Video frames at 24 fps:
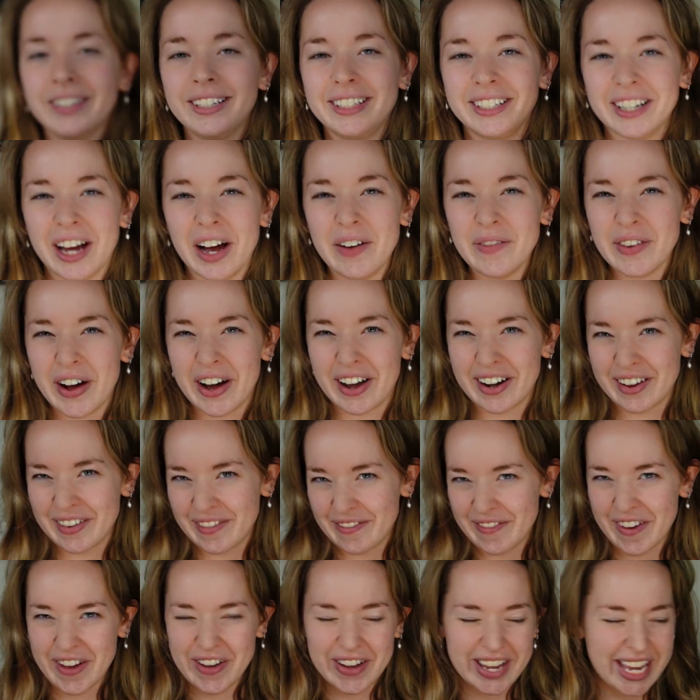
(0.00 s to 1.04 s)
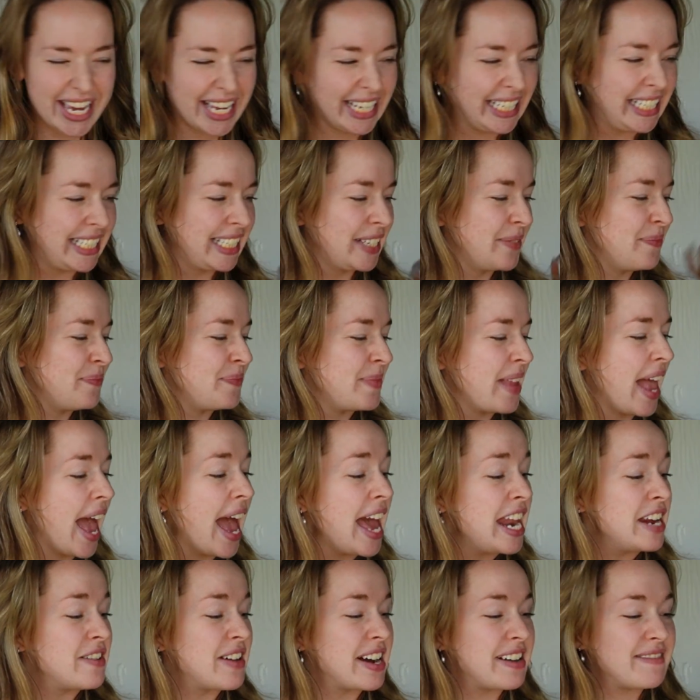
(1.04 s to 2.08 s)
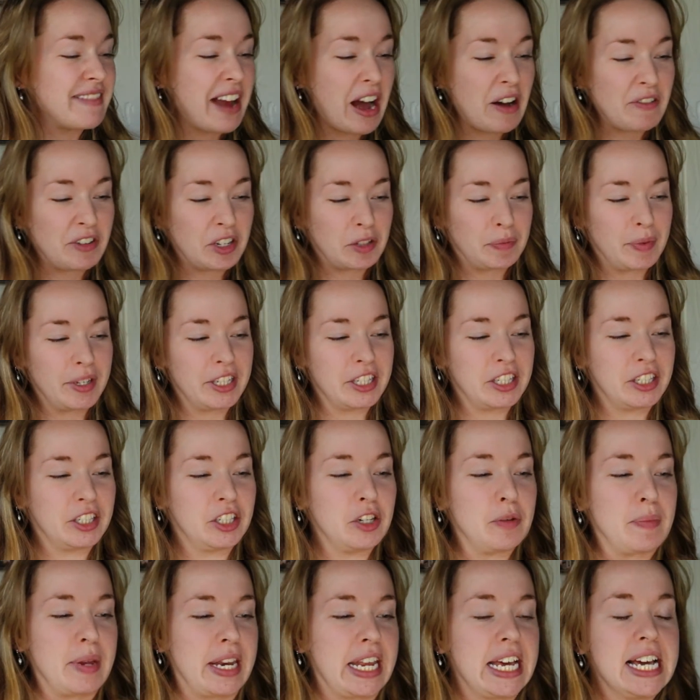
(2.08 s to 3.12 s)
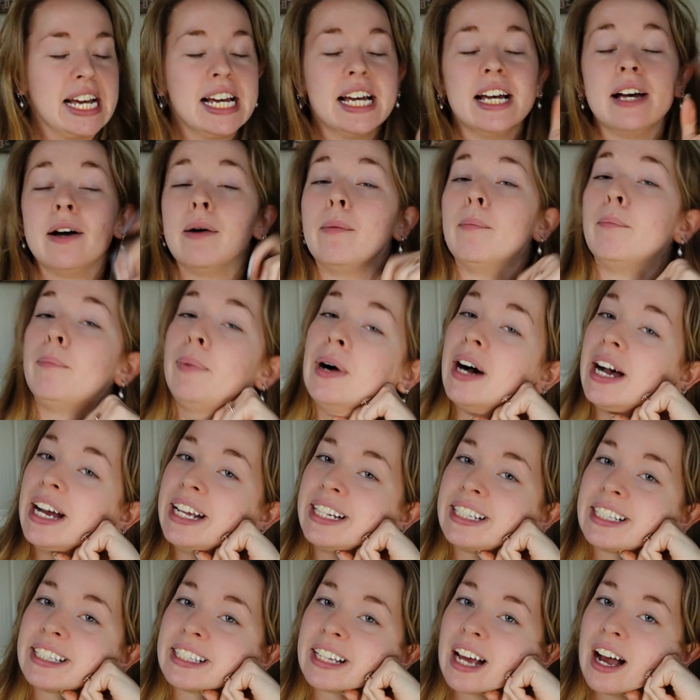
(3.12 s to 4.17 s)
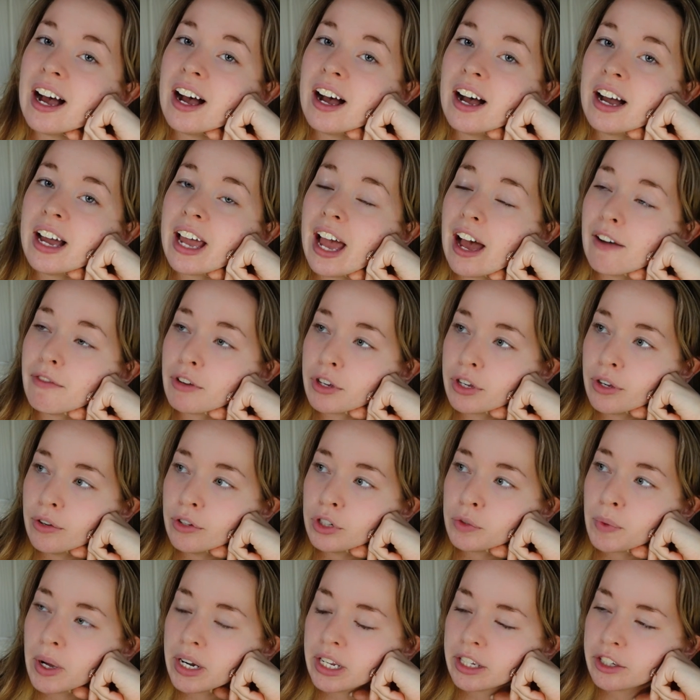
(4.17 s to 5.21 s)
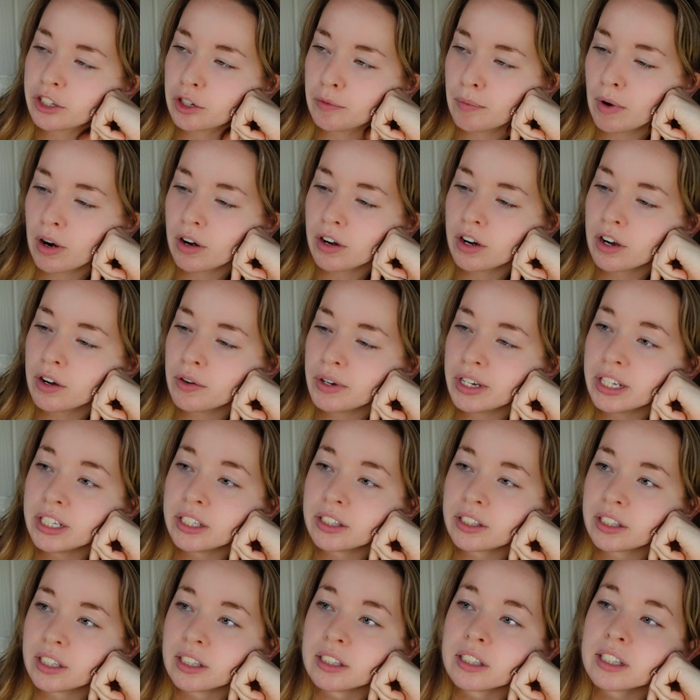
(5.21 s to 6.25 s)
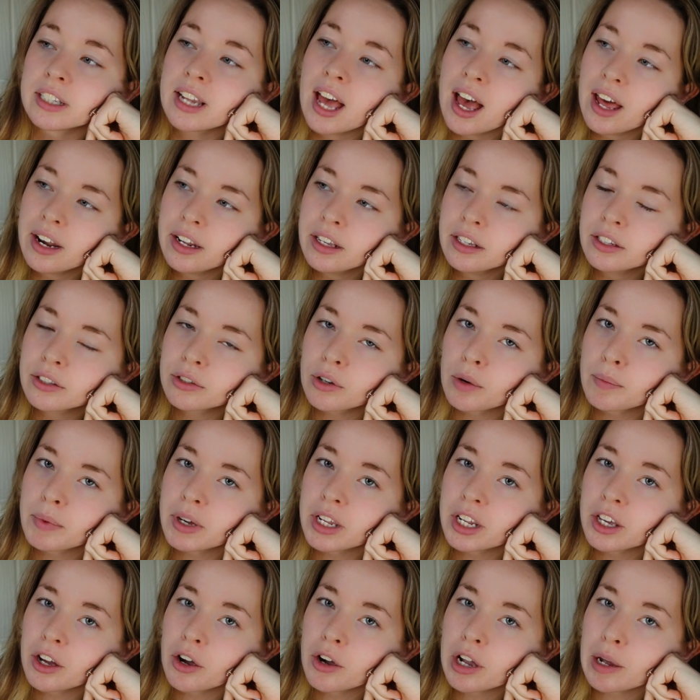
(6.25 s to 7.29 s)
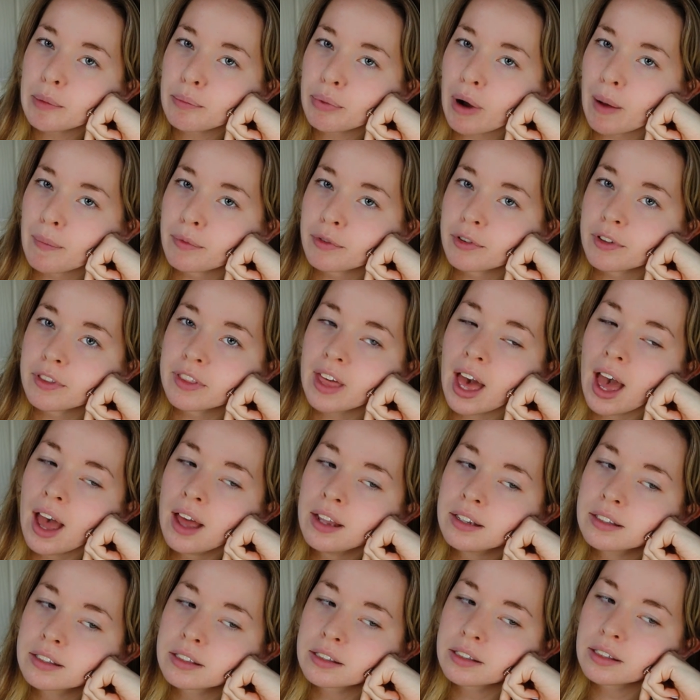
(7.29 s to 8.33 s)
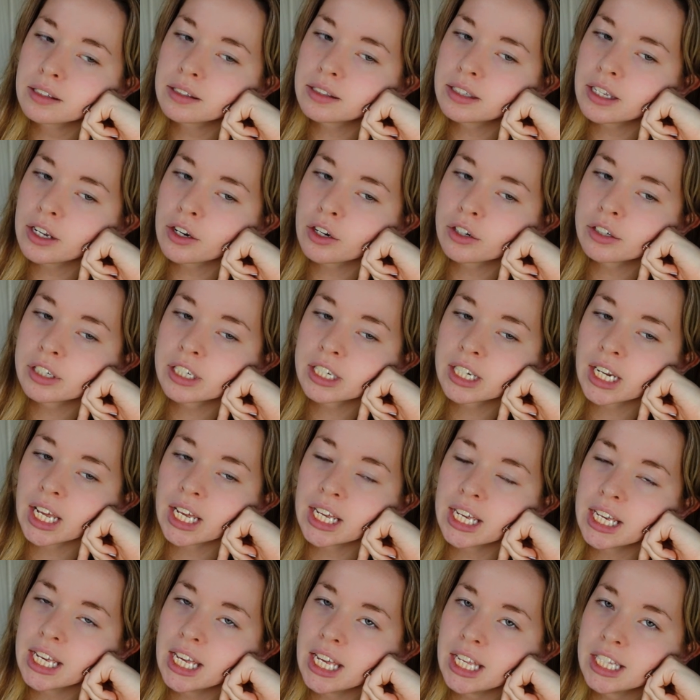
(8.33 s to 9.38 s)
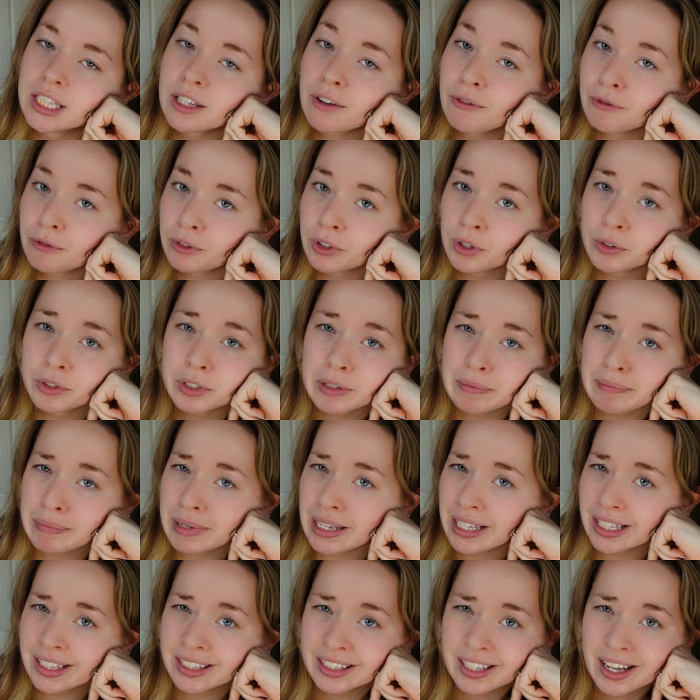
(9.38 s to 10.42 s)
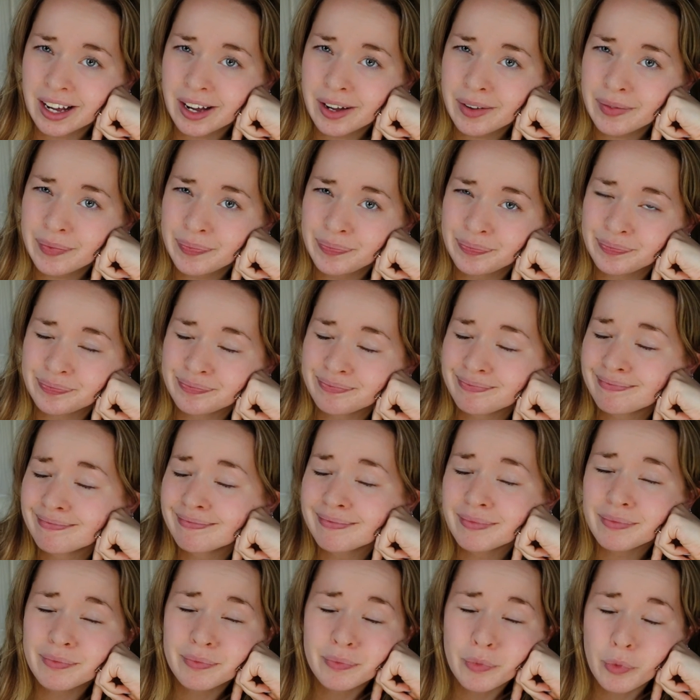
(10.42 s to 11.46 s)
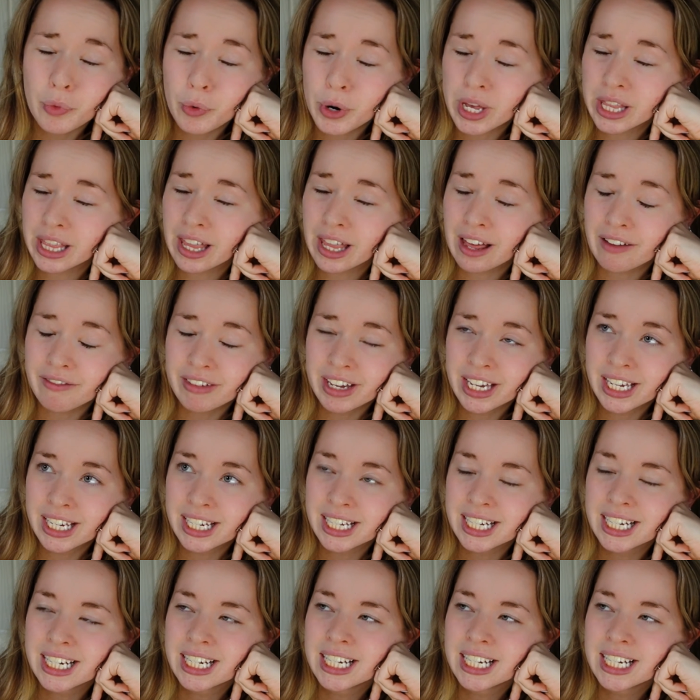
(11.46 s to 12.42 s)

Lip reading: Good job, autofocus. Anyway, now I'm just being stupid. But I have a huge wedding tomorrow in Cincinnati, so I'm going to go get prepped for that. Dinner tonight is frozen pizza. We love it.